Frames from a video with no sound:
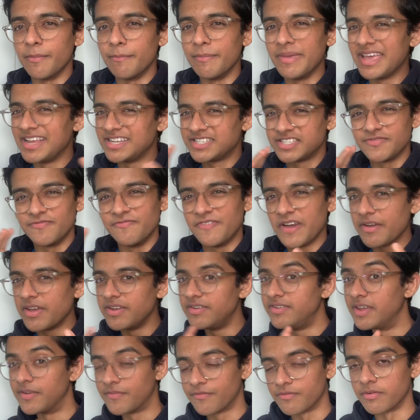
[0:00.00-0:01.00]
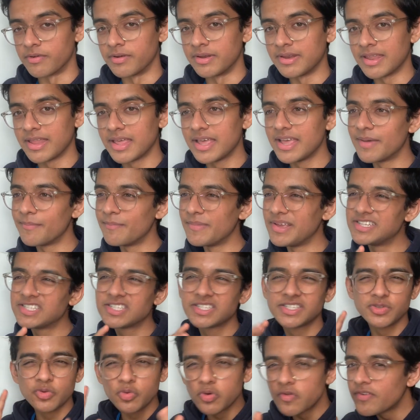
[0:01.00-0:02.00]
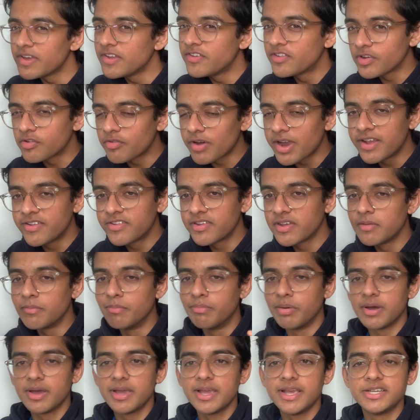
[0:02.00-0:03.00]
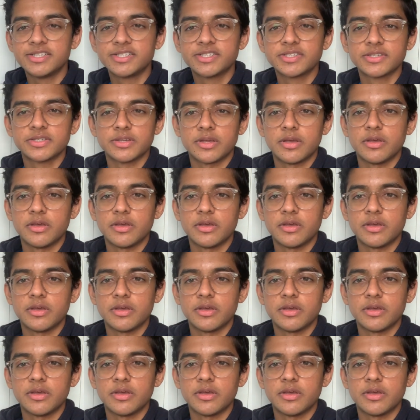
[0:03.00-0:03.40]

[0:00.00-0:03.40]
It's very different. It's sort of integrated, but it's